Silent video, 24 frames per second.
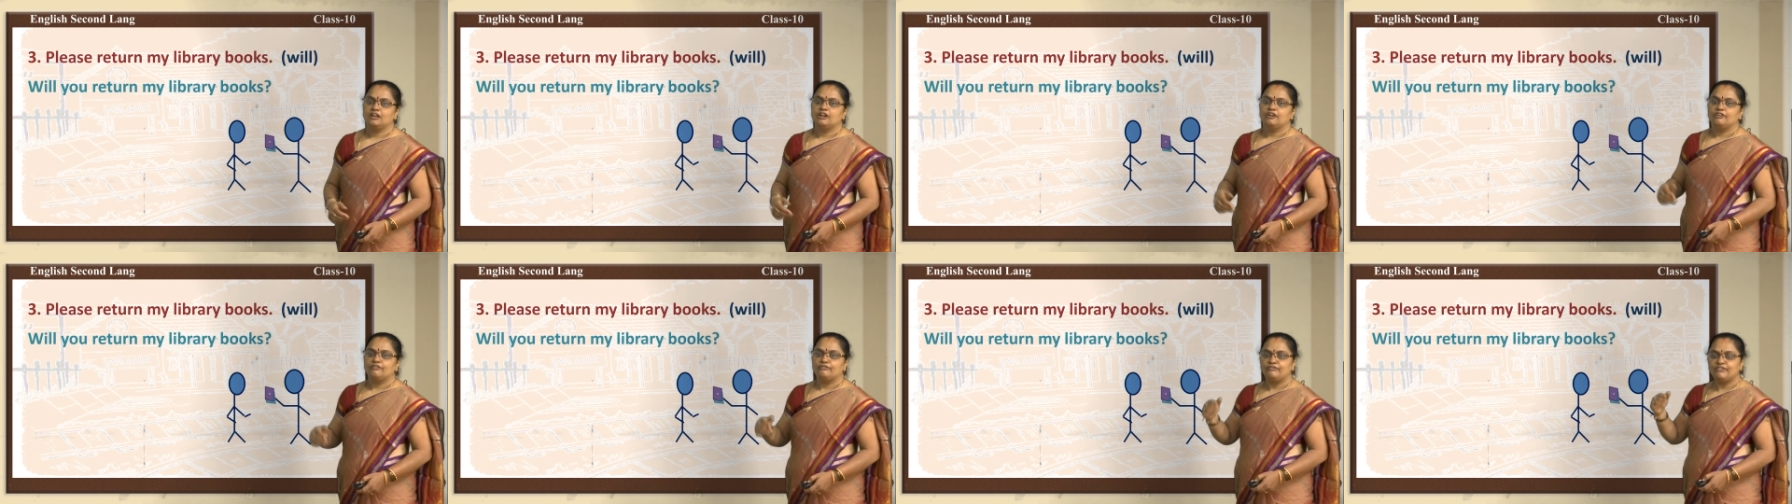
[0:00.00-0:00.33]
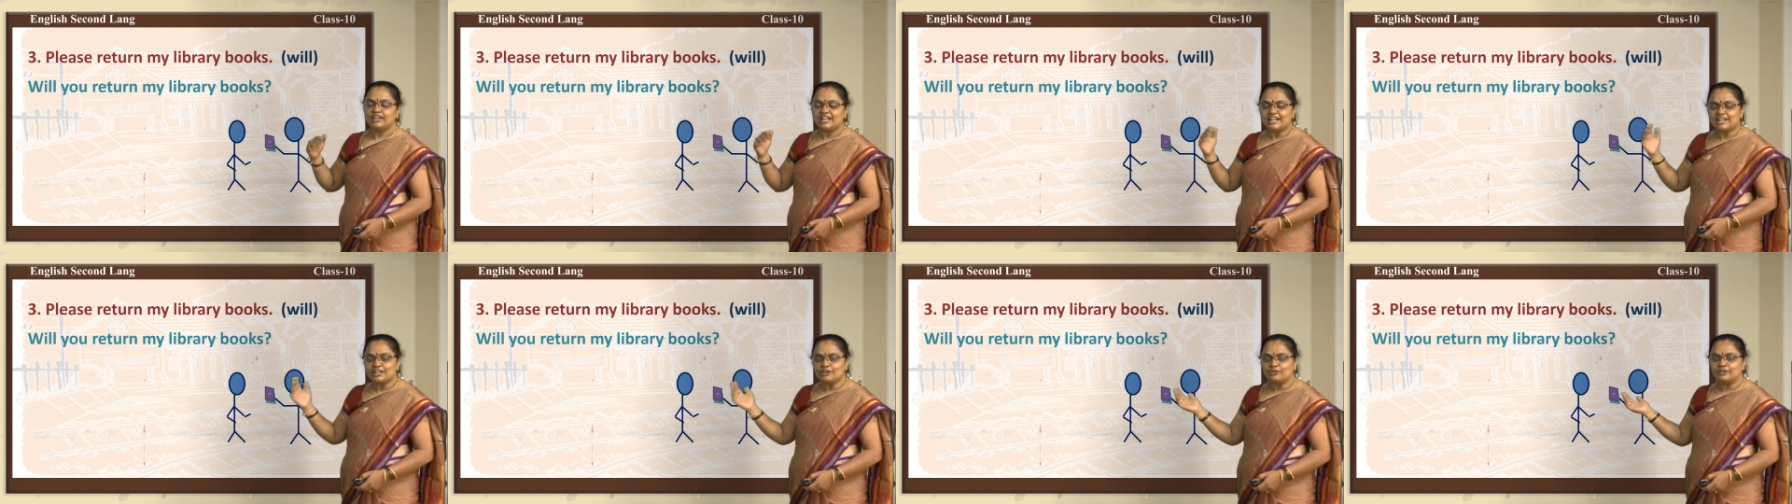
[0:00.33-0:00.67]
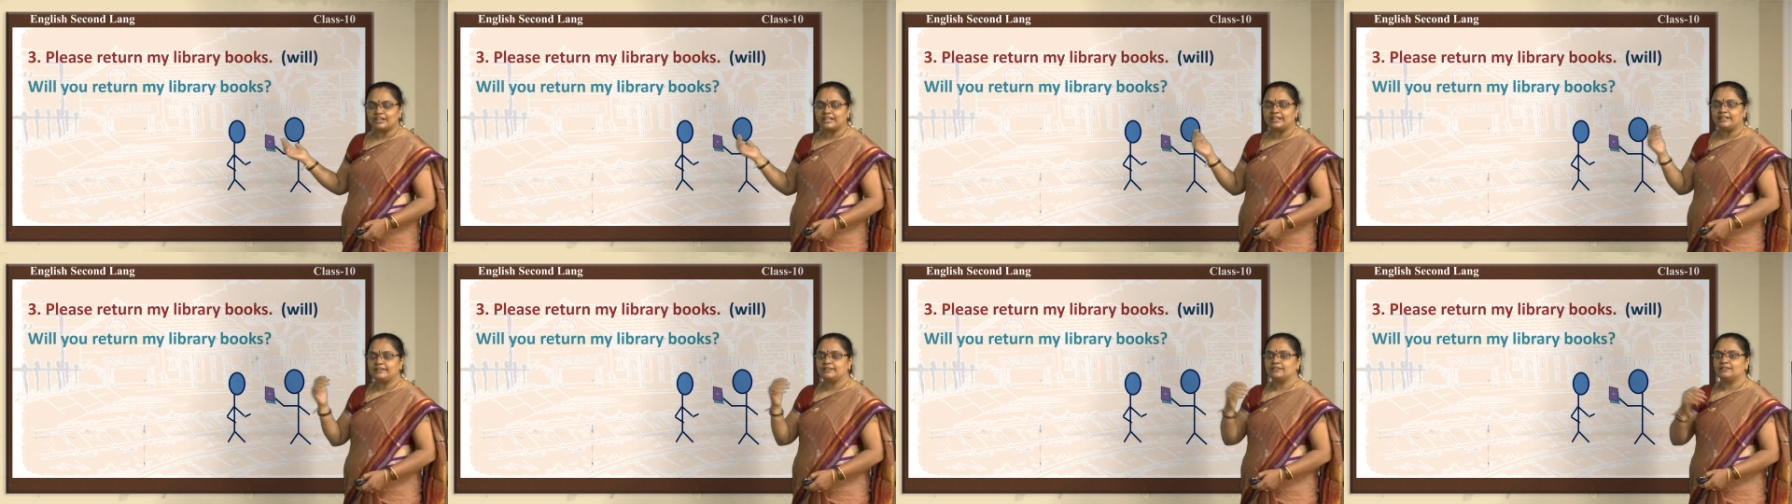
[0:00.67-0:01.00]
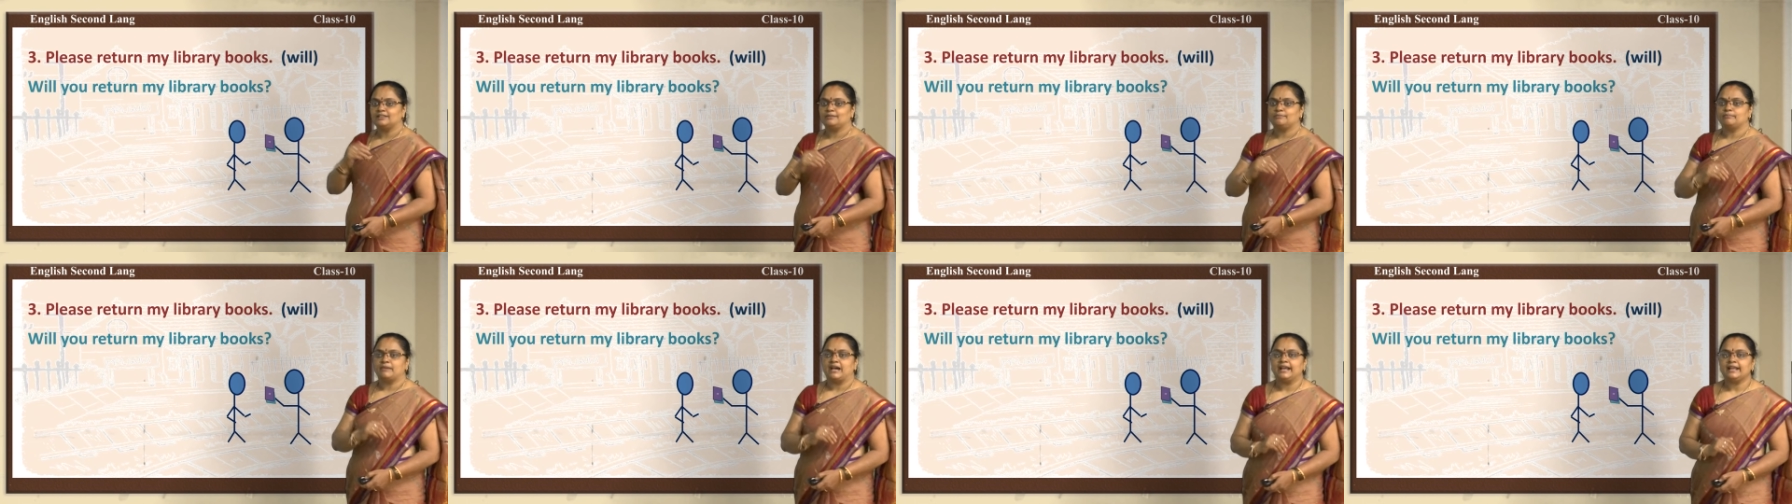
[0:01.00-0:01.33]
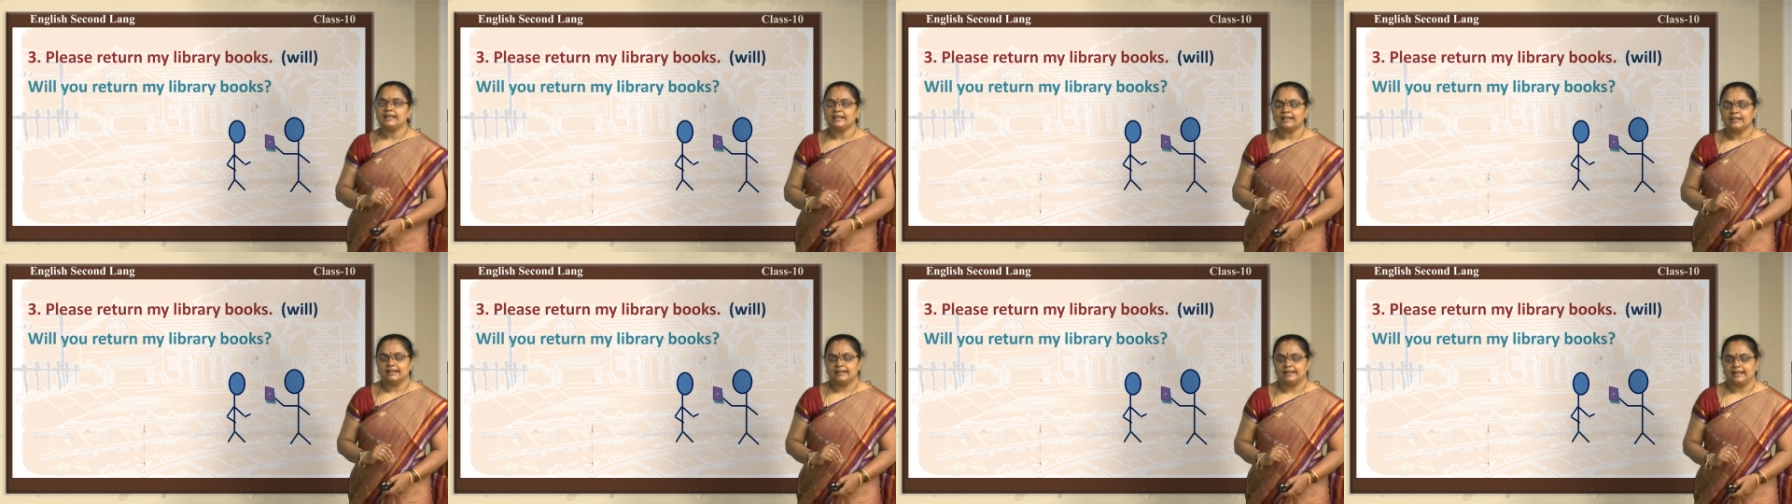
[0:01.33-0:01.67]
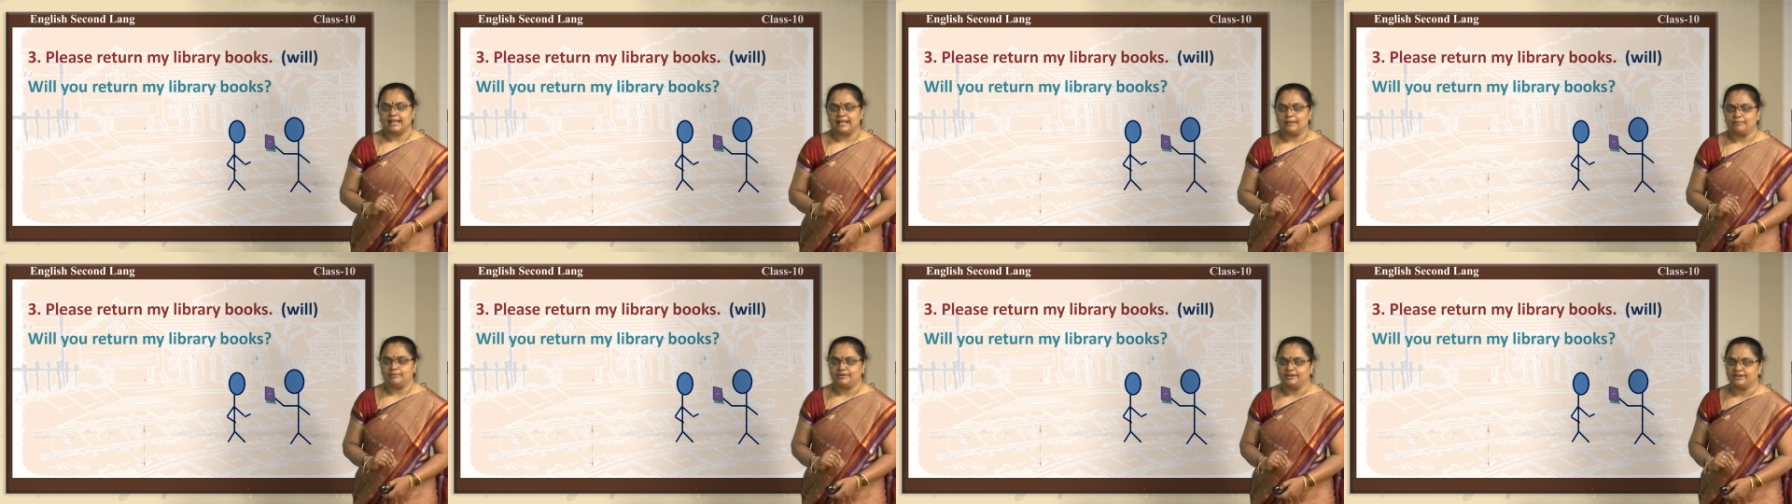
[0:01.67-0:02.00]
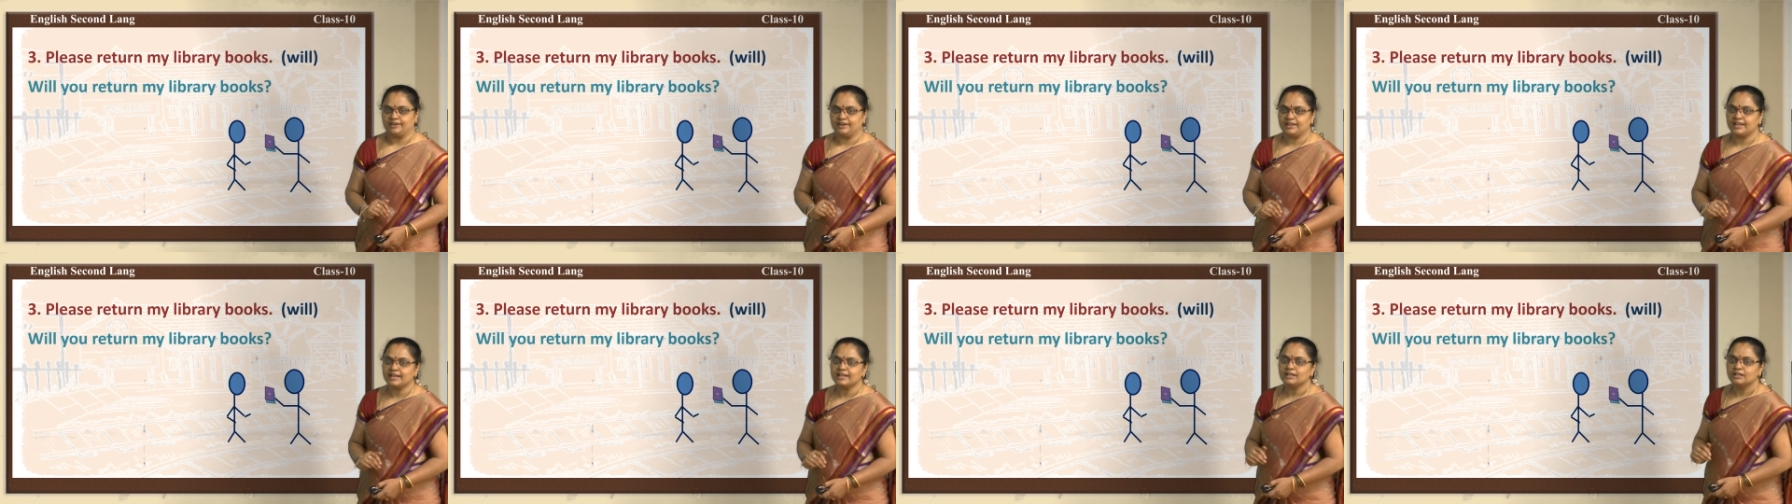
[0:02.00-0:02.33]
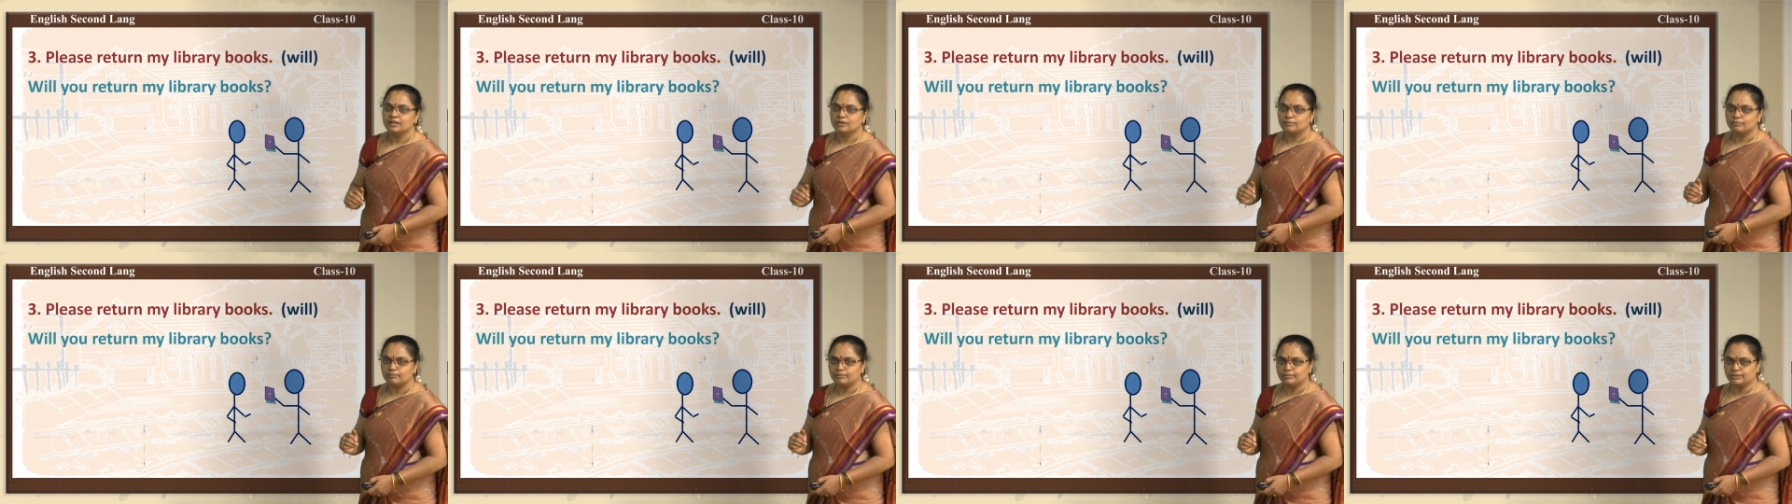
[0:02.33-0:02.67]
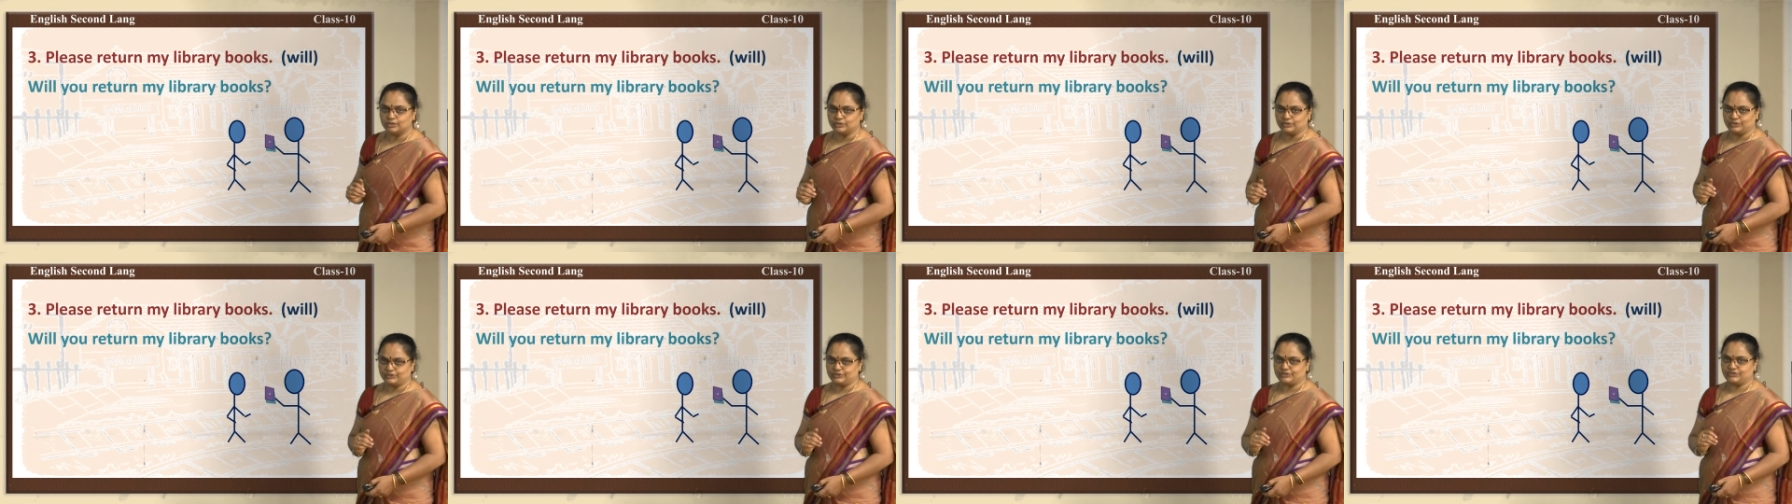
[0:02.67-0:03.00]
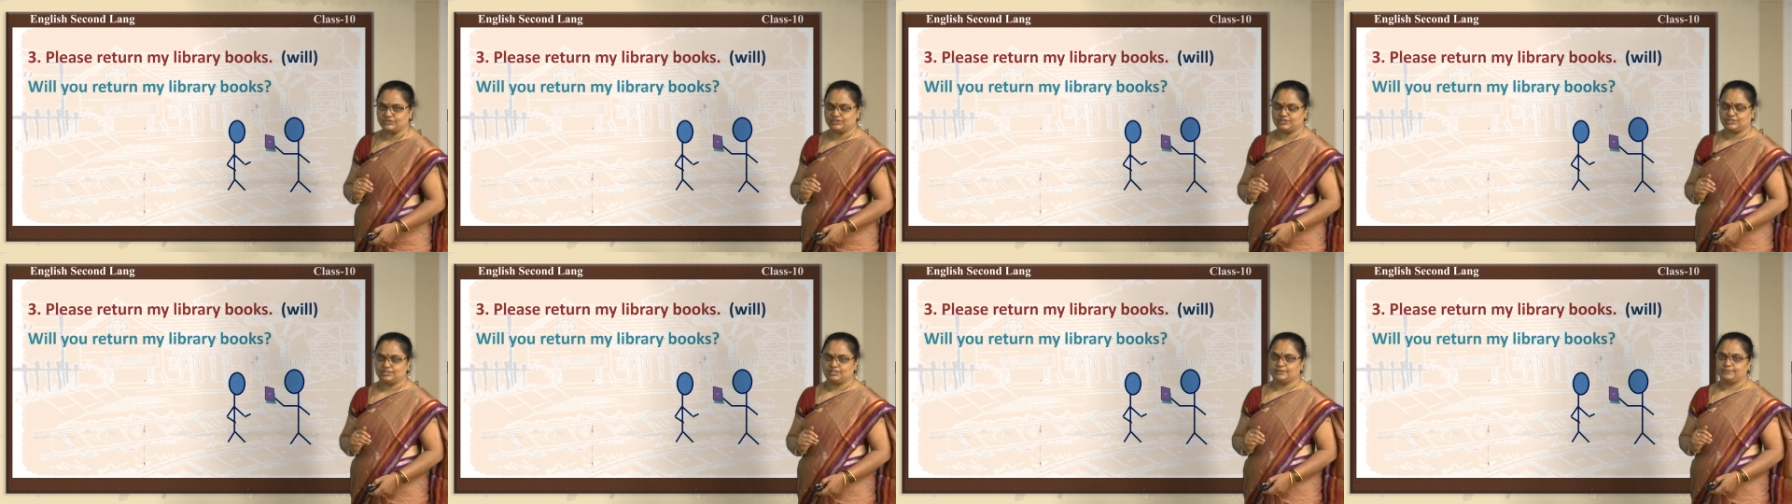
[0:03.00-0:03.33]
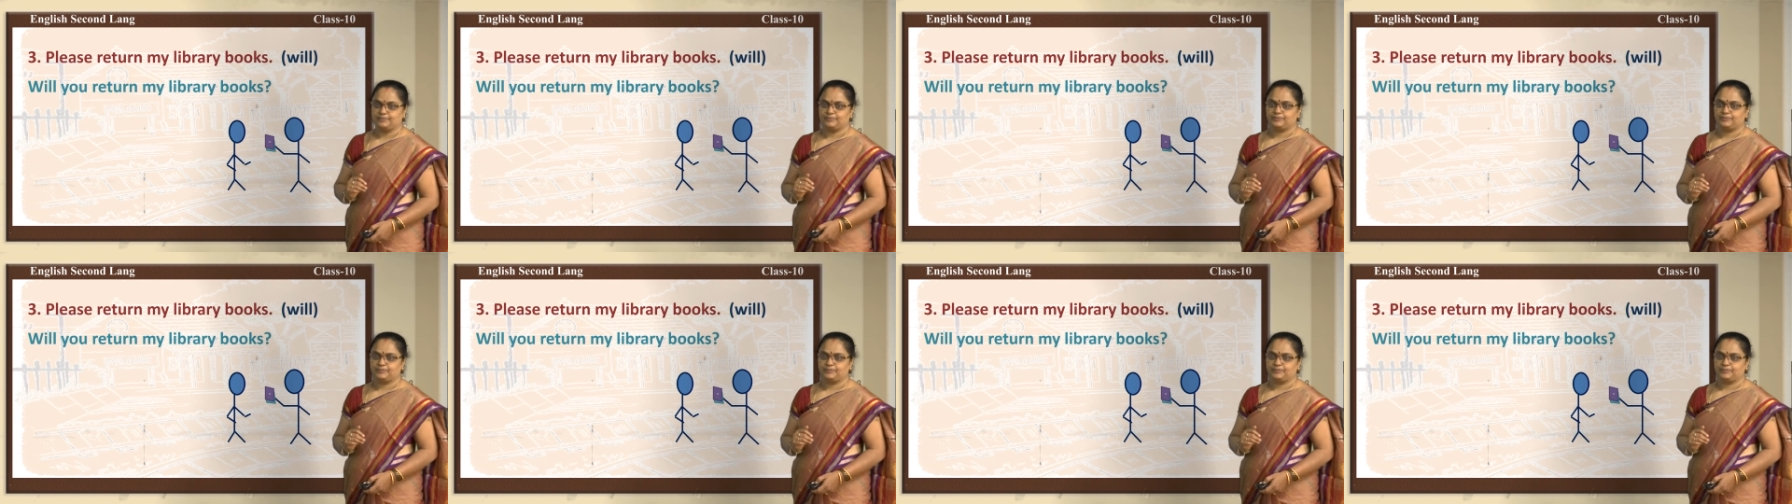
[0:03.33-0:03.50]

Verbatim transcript: Will you return my library books?